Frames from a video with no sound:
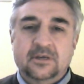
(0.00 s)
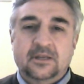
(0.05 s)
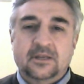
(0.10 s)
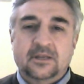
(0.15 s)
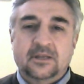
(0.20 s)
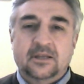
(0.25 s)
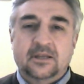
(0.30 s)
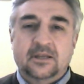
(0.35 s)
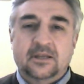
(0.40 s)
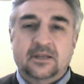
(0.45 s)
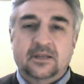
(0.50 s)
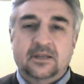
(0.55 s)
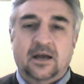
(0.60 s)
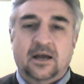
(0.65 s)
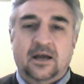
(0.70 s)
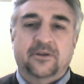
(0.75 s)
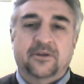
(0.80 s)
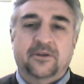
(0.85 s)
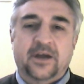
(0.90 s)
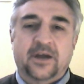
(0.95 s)
Oh no,
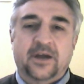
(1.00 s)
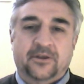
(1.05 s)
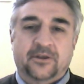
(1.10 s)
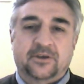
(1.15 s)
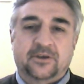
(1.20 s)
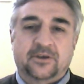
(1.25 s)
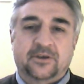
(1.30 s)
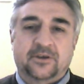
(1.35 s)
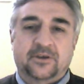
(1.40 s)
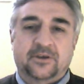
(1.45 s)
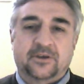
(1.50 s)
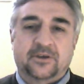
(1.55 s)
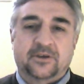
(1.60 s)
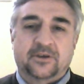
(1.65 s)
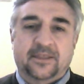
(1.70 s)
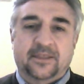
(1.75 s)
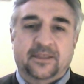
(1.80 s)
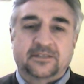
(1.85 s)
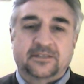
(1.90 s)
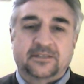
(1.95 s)
okay, that's
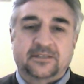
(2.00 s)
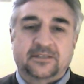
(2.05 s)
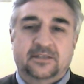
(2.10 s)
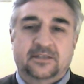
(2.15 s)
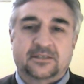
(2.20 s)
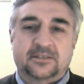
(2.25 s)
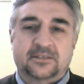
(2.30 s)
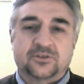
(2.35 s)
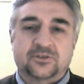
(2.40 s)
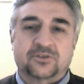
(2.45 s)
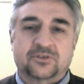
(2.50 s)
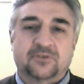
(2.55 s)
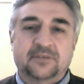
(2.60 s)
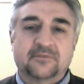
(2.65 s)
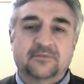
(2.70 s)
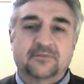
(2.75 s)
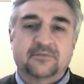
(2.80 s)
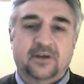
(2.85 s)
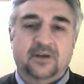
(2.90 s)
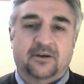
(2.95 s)
the other screen.
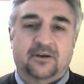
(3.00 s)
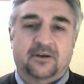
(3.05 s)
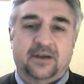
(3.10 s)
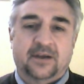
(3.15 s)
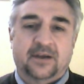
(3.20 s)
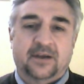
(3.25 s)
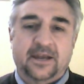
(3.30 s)
All right.